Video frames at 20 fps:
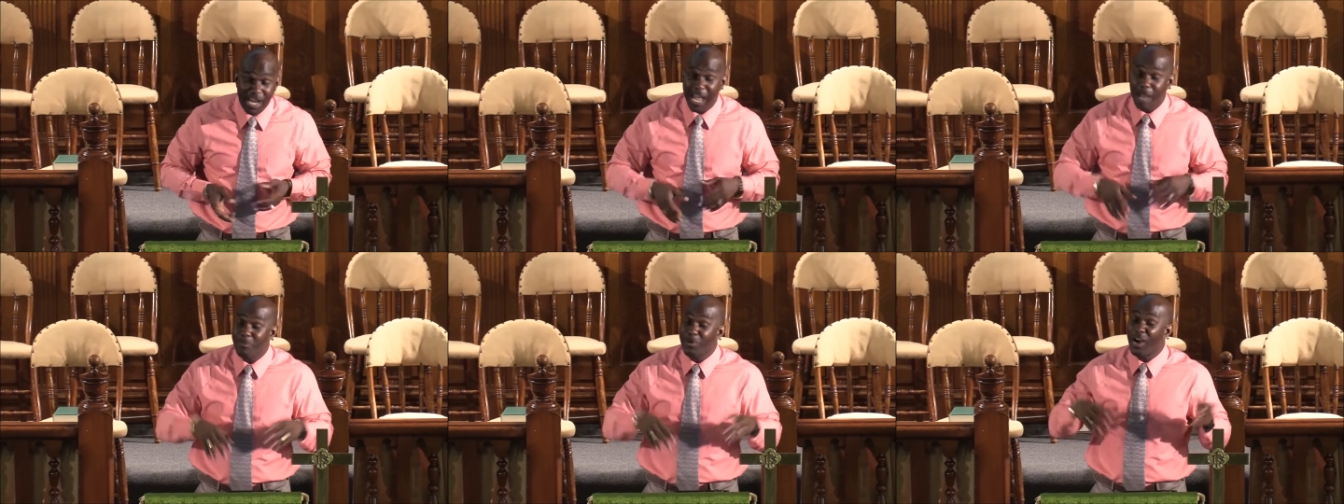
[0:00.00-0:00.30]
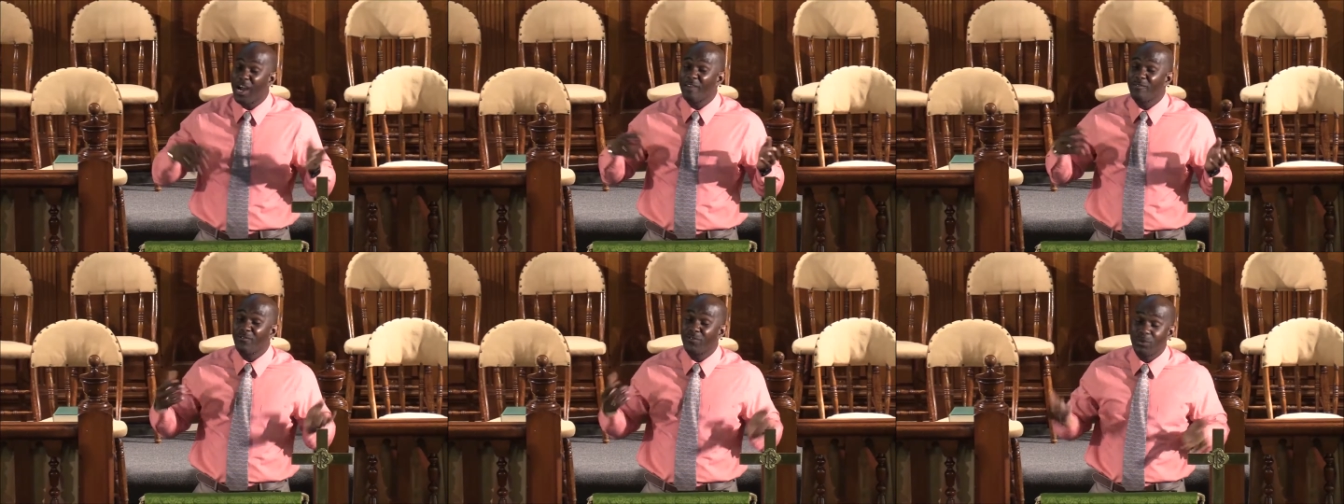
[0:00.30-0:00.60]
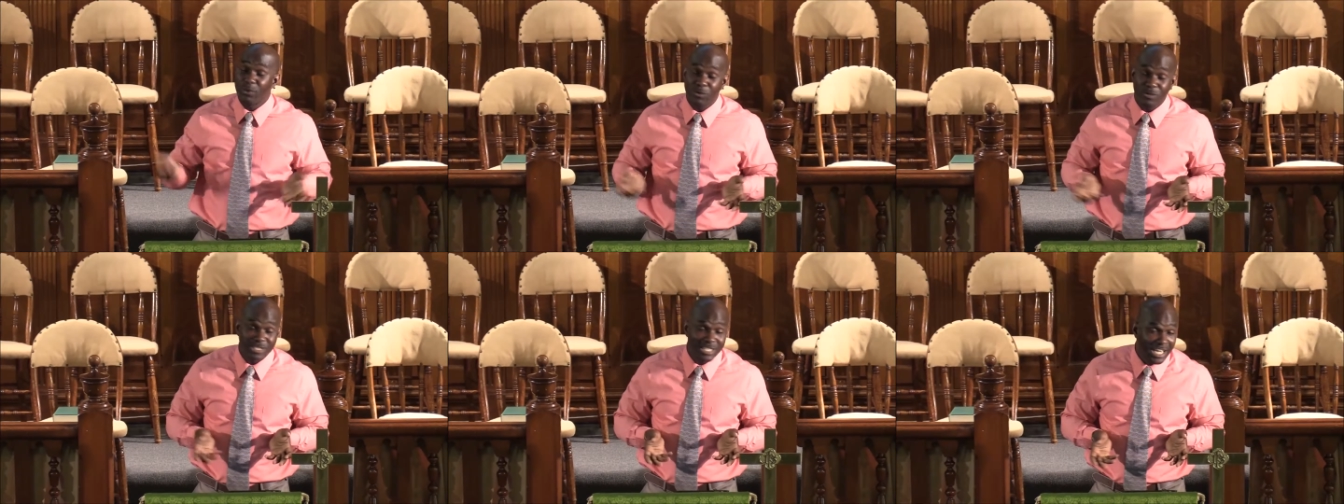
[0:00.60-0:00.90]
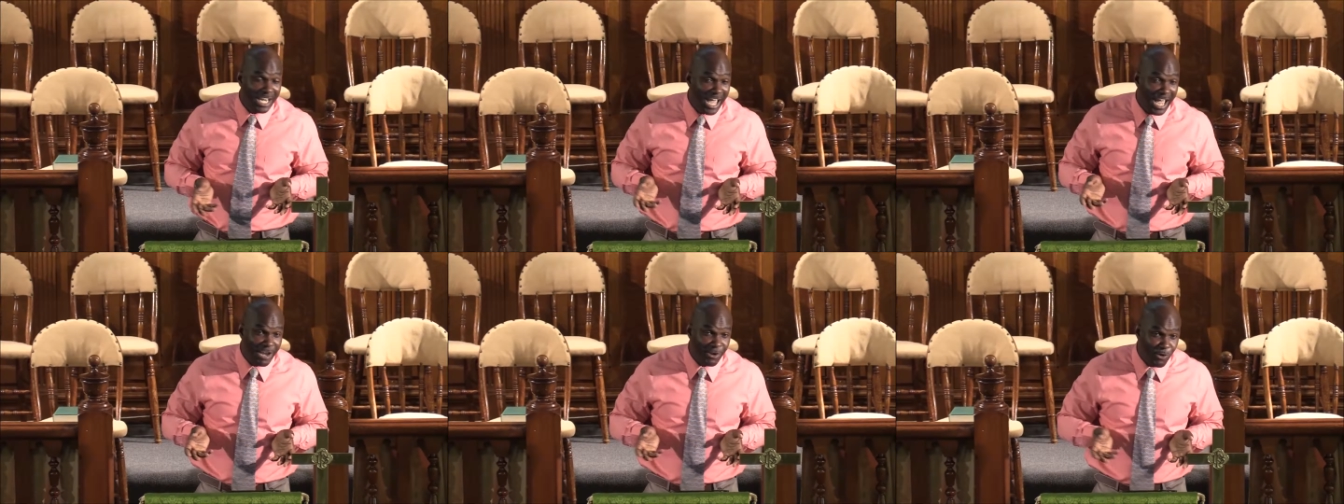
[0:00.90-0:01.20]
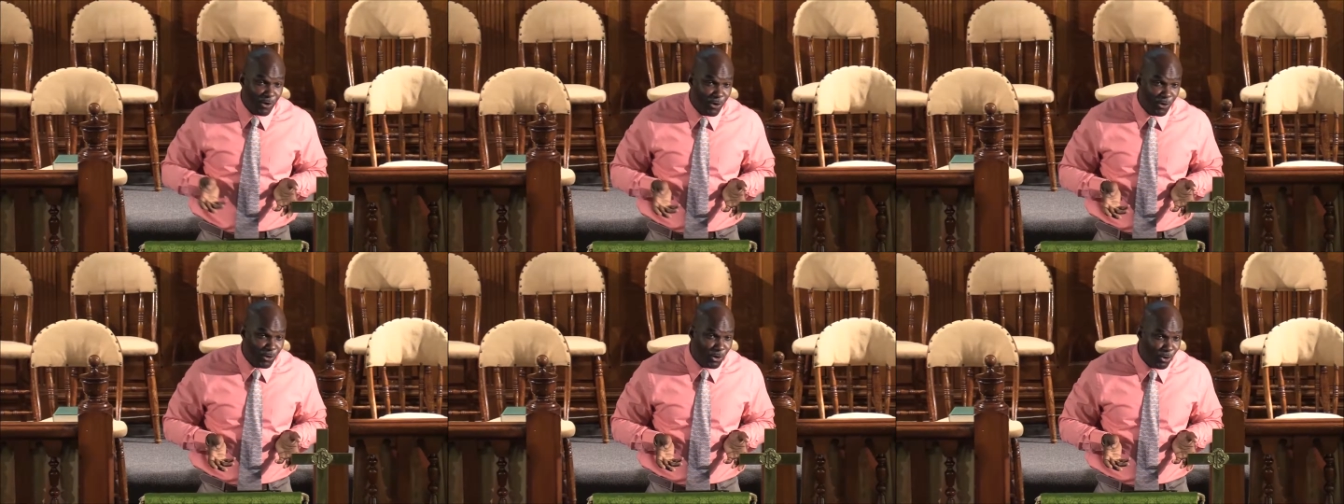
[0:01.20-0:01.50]
I'm confused and I
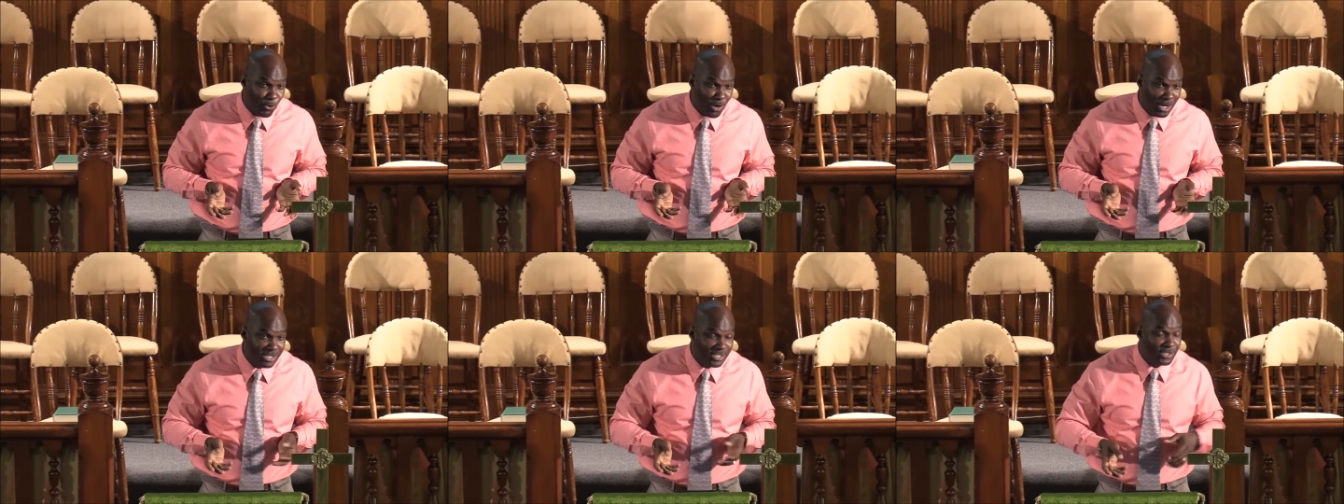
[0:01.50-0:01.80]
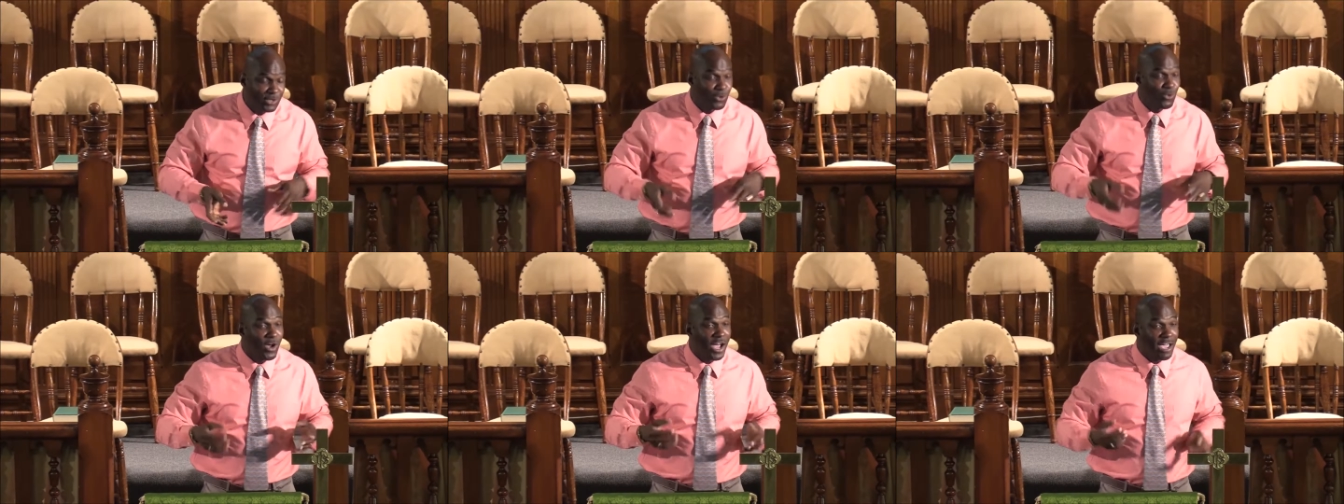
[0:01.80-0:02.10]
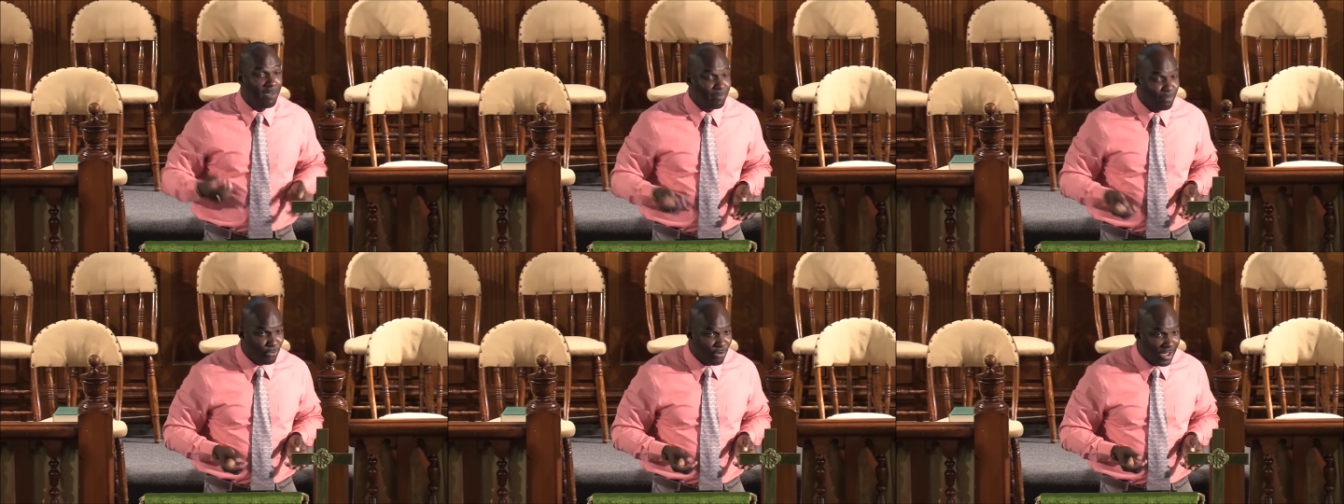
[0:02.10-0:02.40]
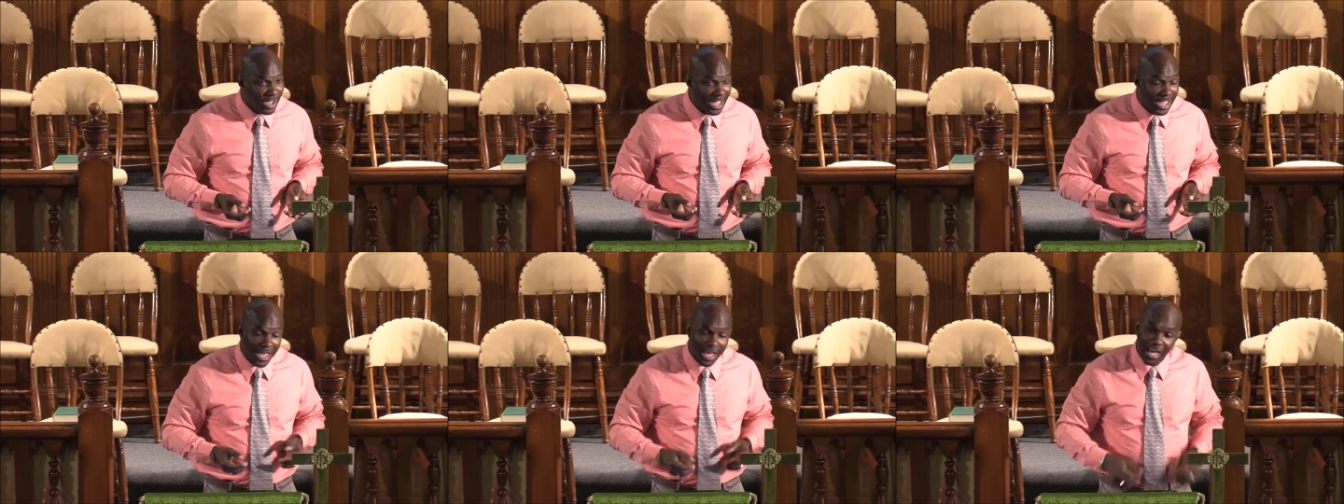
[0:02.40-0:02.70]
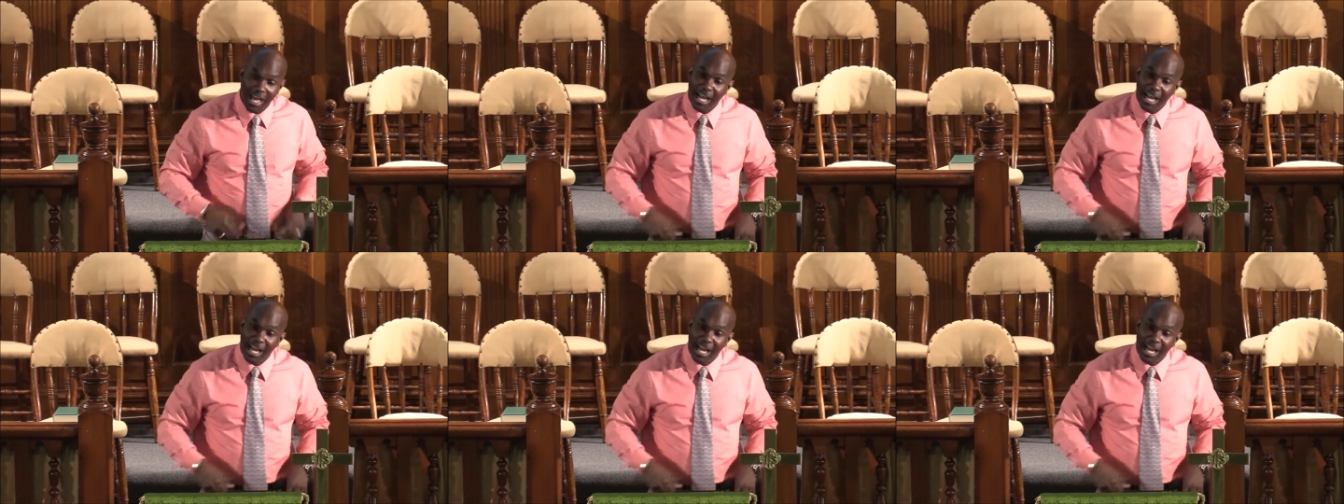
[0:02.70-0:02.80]
don't know what to do, I pray.